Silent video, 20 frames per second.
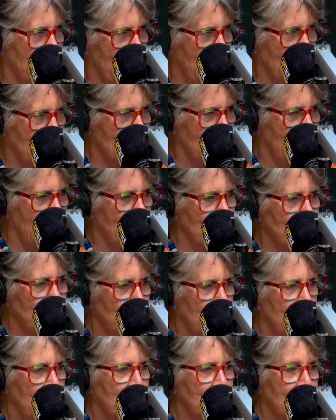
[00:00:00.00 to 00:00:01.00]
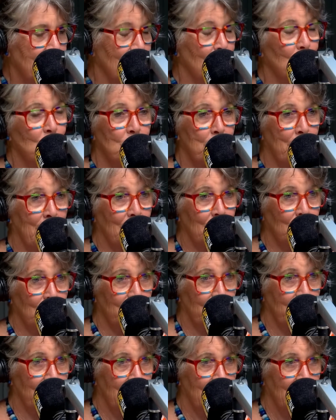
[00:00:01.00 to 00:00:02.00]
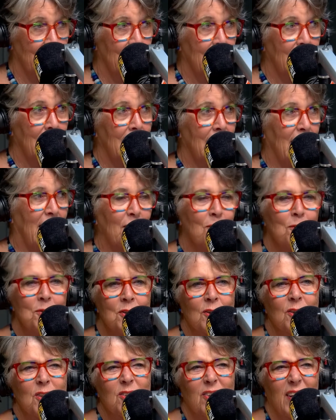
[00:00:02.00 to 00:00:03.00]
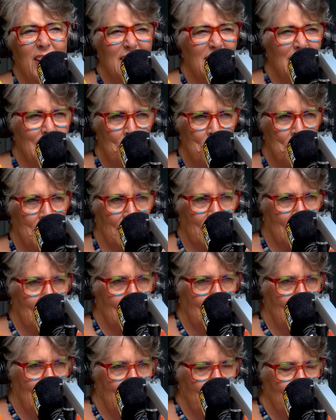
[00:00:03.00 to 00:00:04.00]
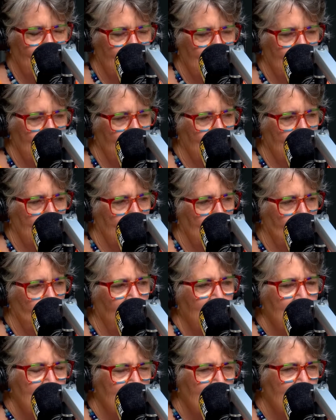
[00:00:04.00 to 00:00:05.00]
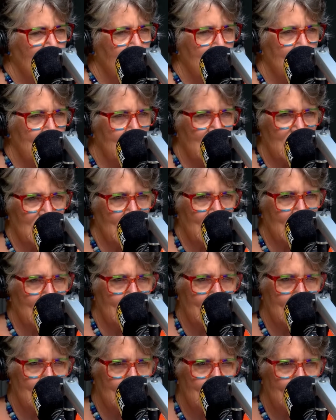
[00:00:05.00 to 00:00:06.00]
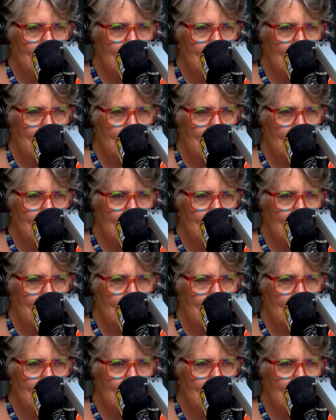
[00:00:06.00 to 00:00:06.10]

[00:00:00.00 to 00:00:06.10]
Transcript: in that time and an autobiography. Right. I always got to write something. Writing is a disease.